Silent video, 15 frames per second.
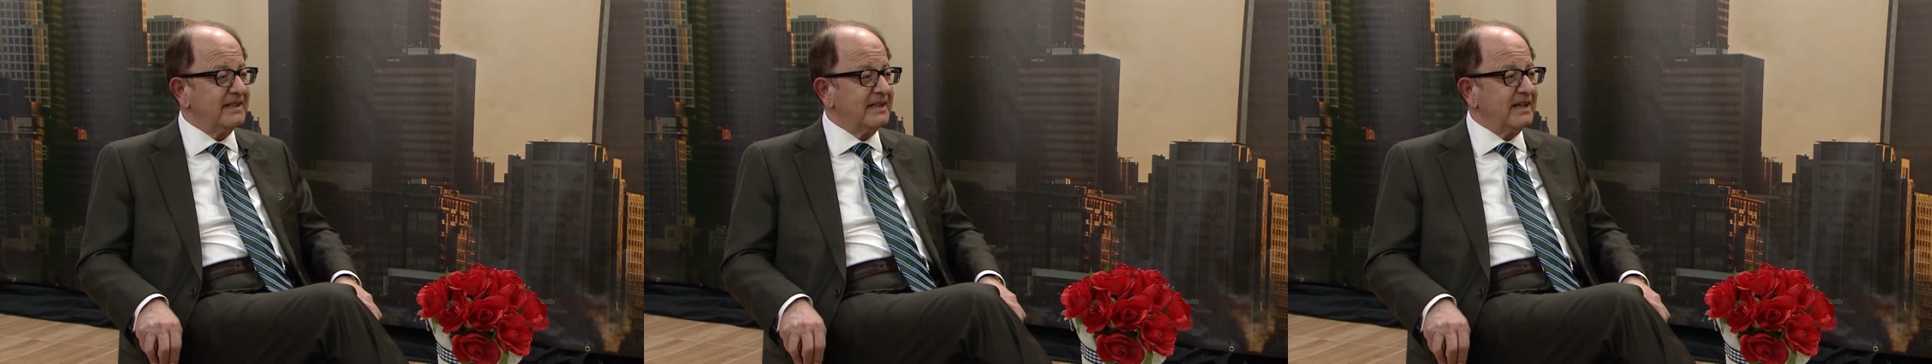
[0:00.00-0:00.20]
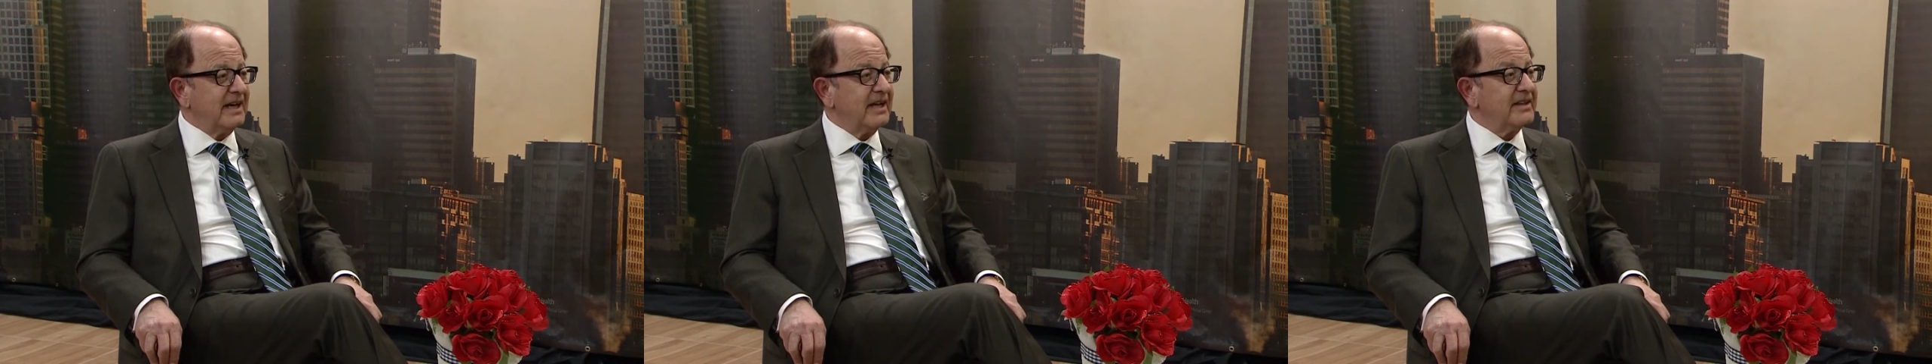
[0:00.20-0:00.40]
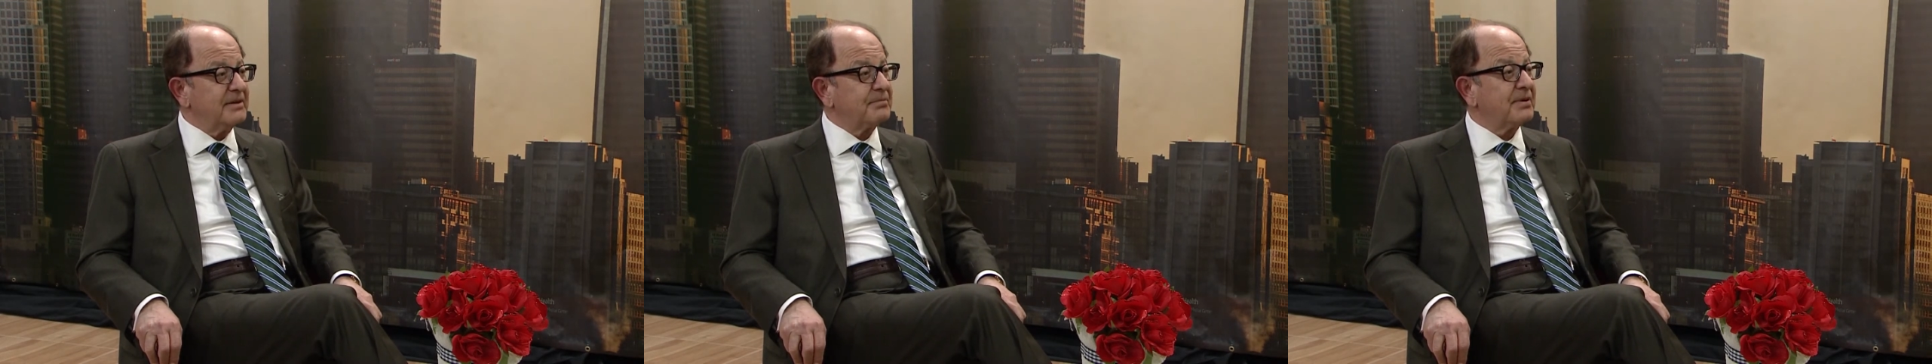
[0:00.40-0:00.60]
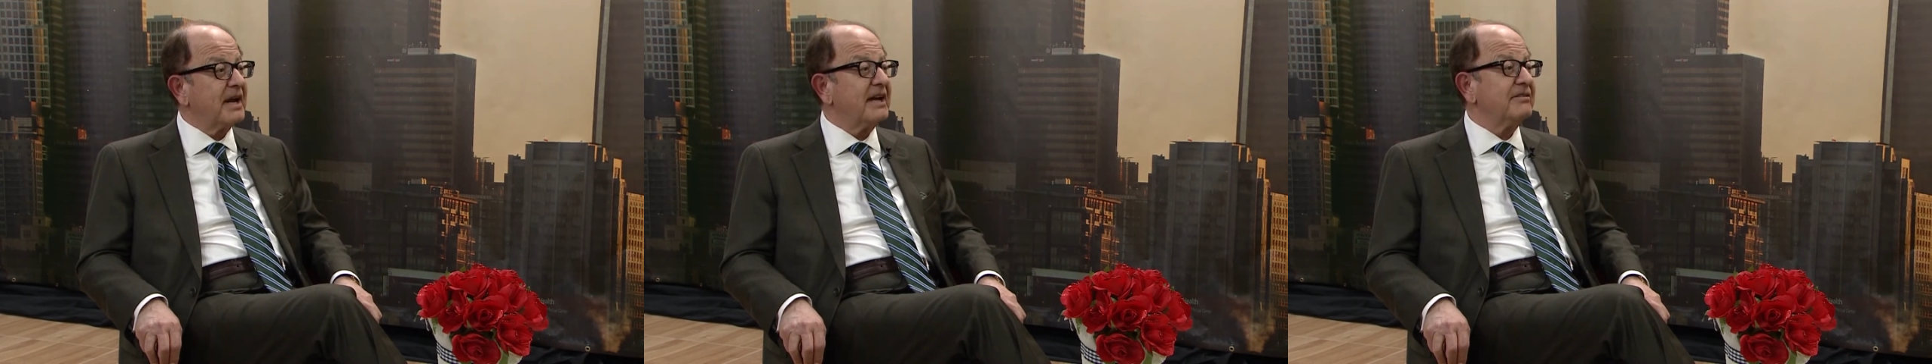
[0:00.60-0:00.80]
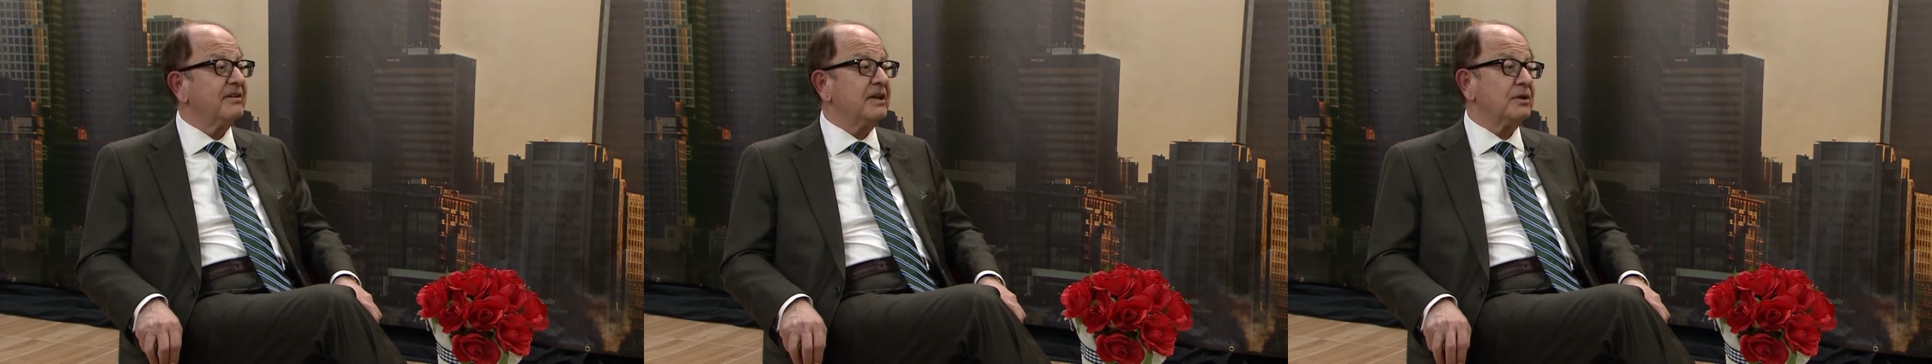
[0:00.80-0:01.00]
The
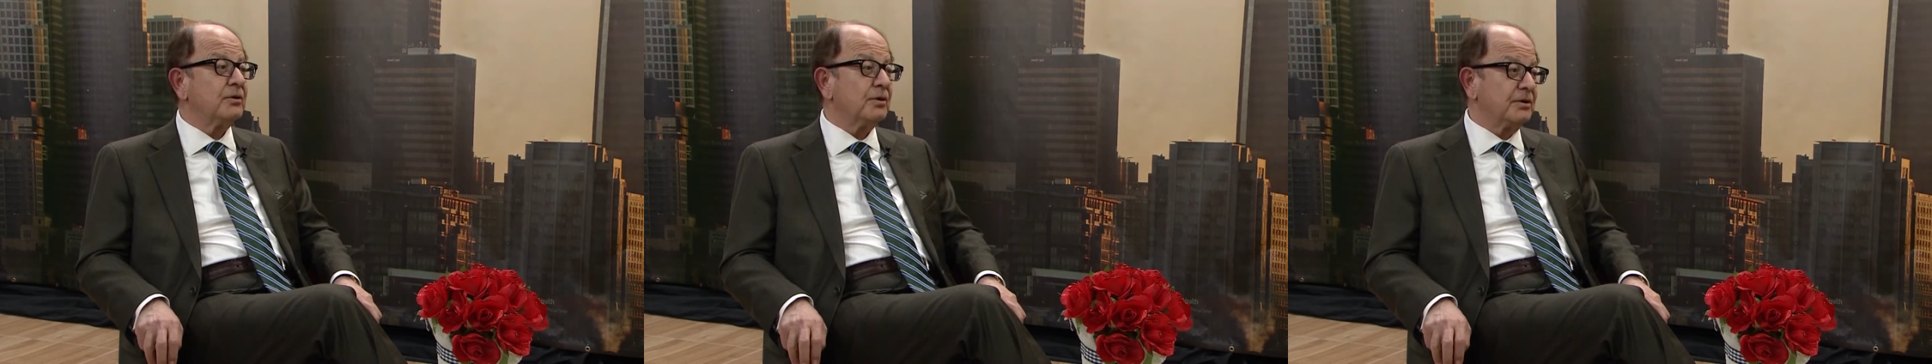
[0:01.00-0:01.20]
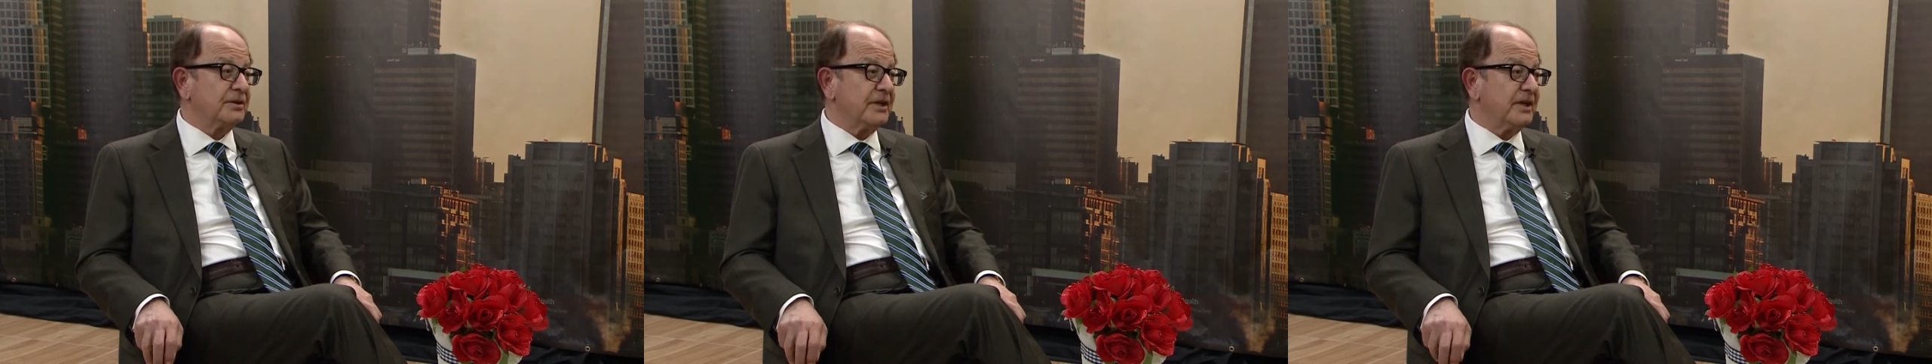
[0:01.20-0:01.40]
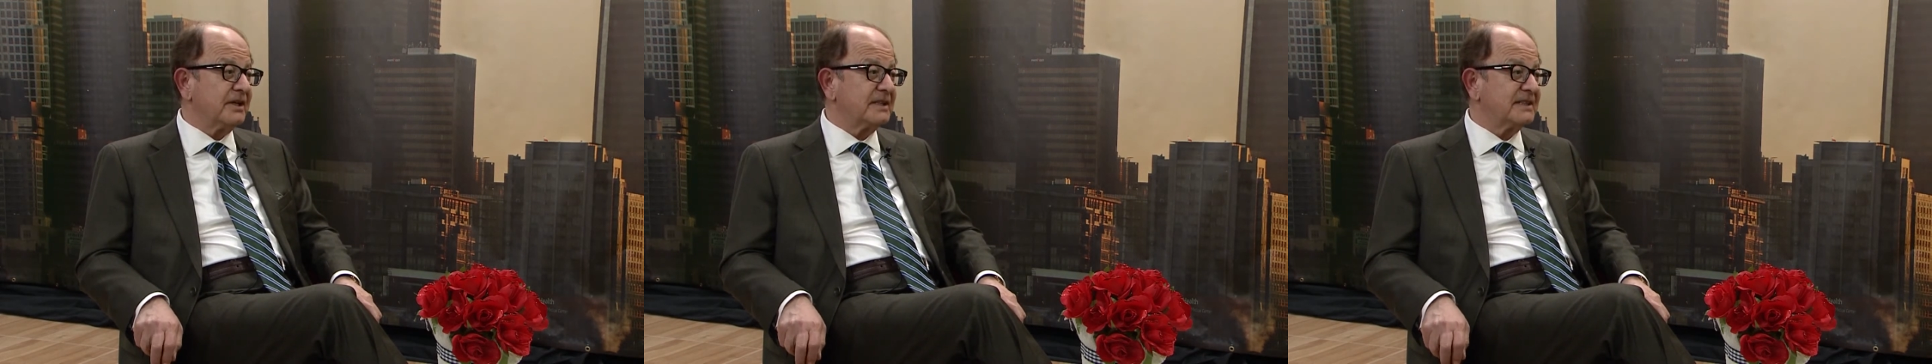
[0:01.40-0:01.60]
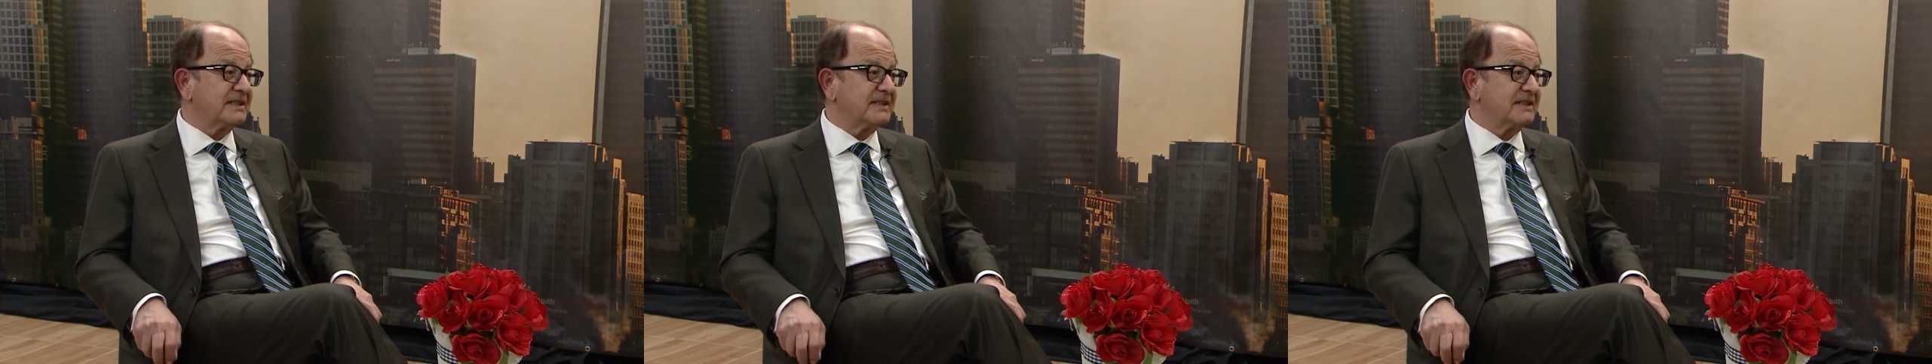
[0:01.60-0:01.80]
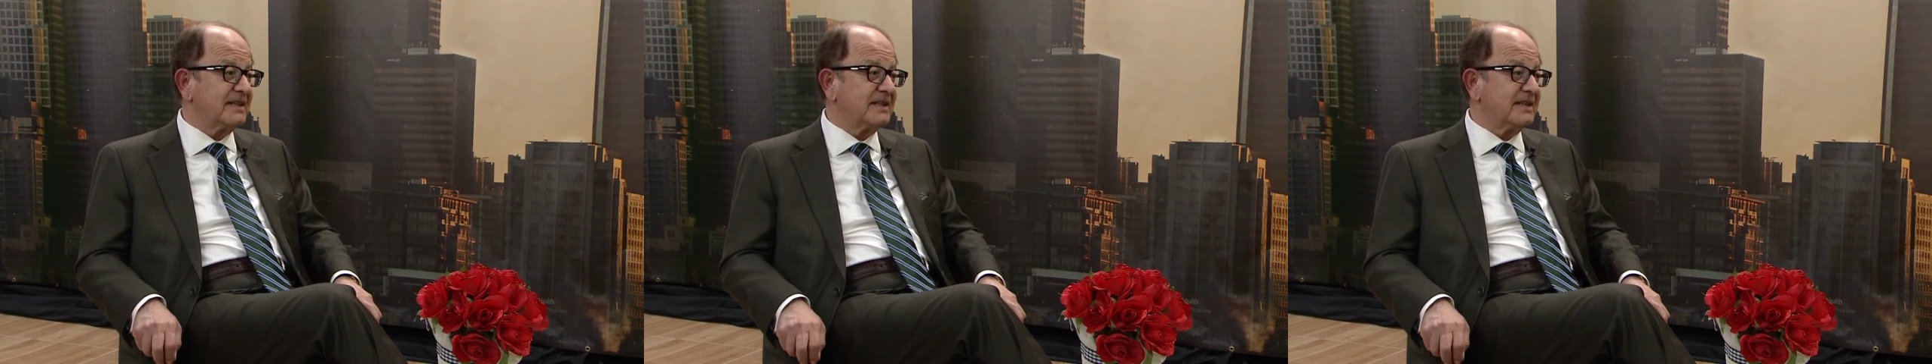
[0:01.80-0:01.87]
private courtyards